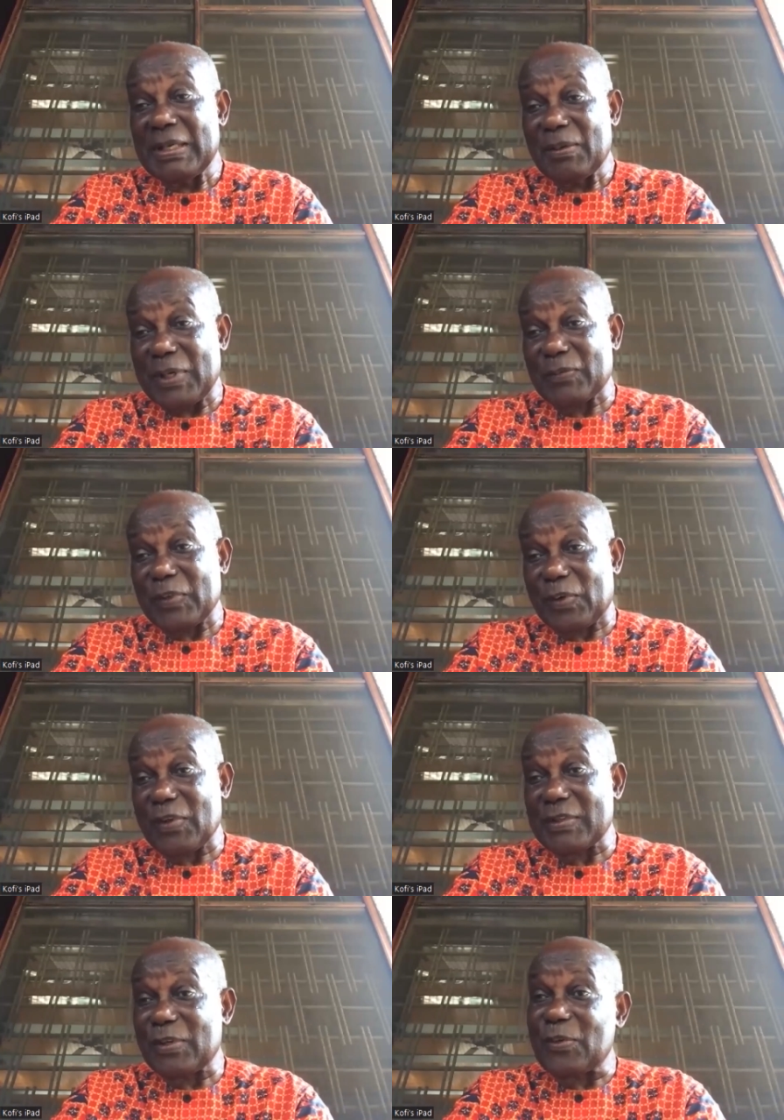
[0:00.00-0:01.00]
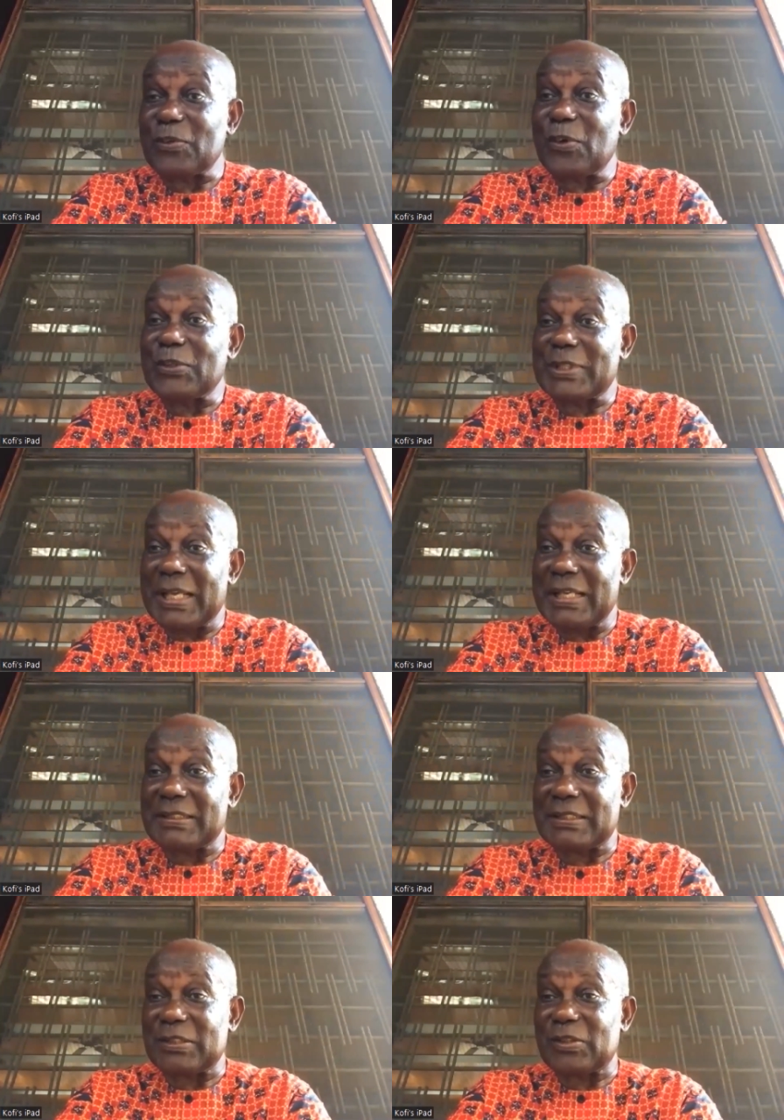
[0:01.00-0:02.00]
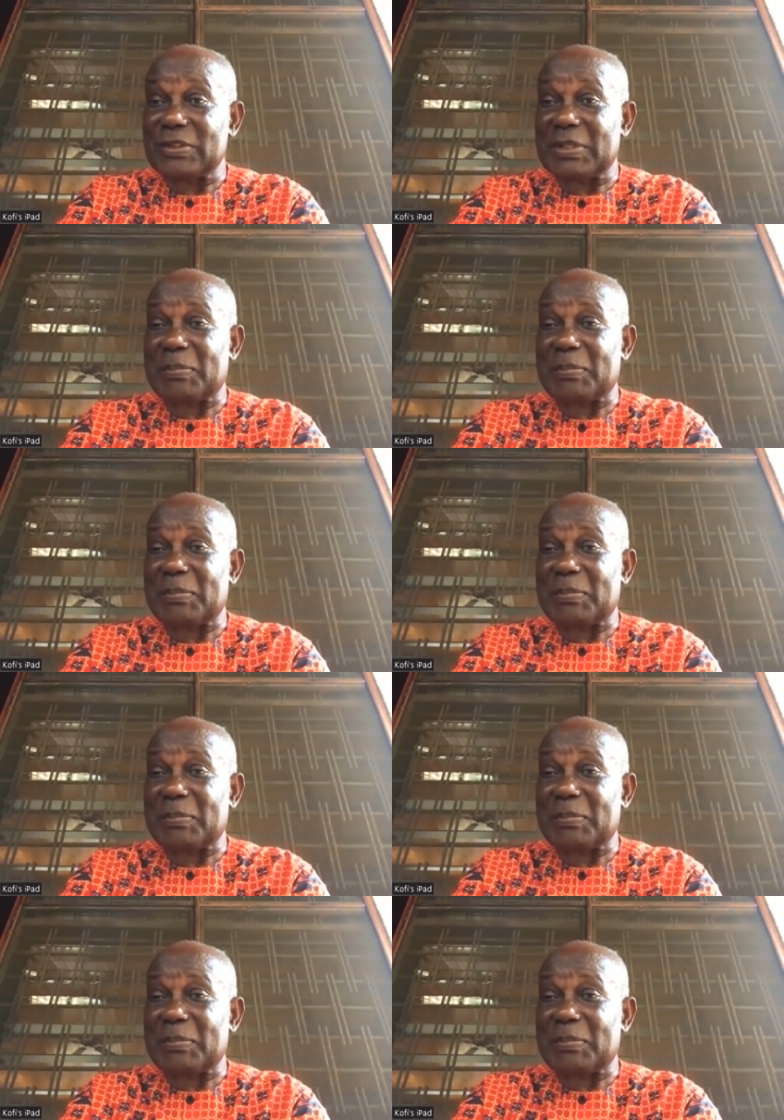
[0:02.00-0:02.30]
what we call the good old days, you know, mm-hmm. the